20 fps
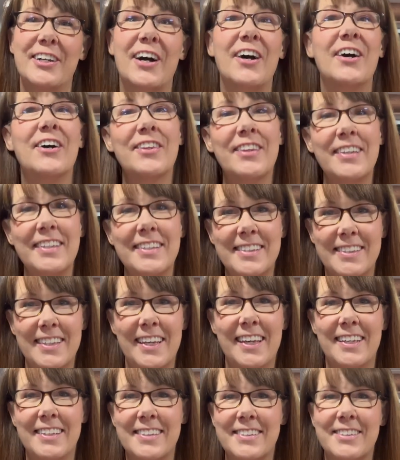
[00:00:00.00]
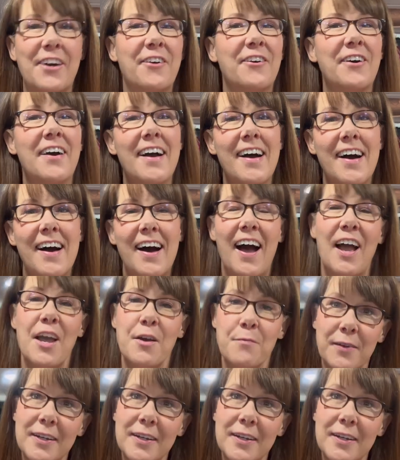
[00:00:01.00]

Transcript: All these things. So I am